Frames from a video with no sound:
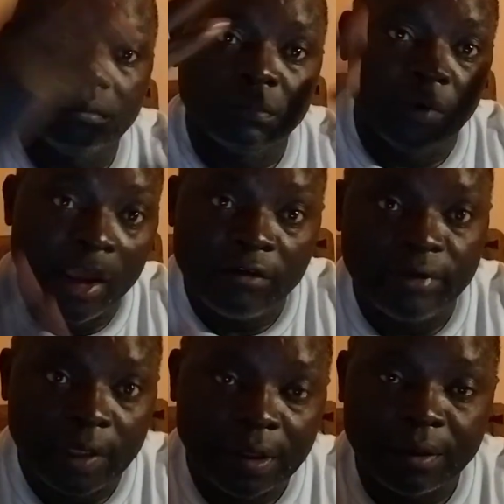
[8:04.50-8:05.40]

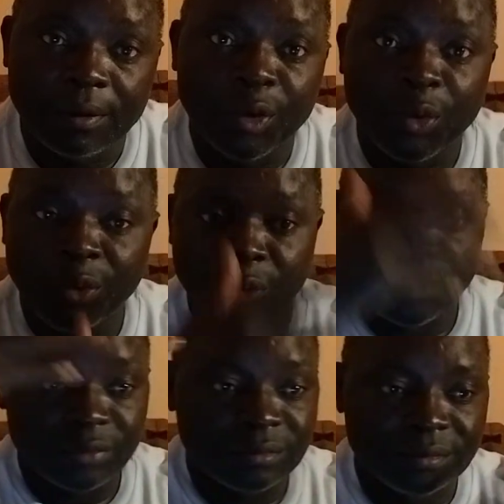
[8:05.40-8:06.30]
heaven
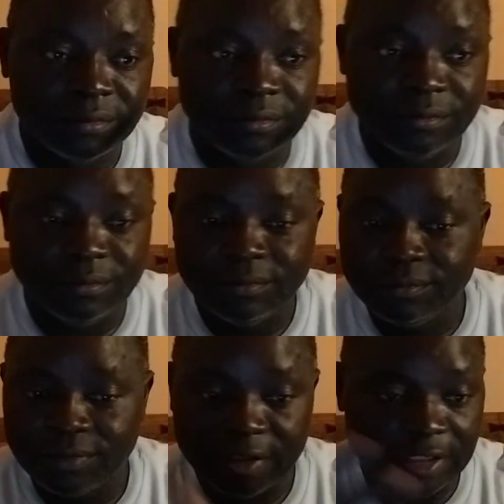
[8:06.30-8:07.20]
or
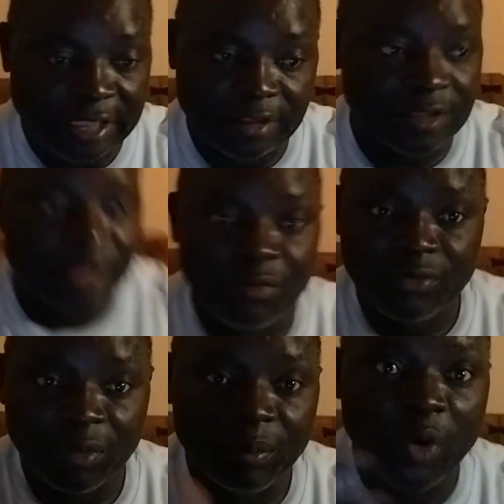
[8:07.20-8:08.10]
they just came
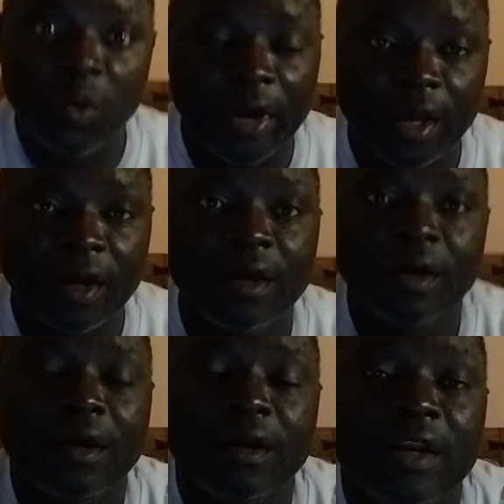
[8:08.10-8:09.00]
from nowhere, they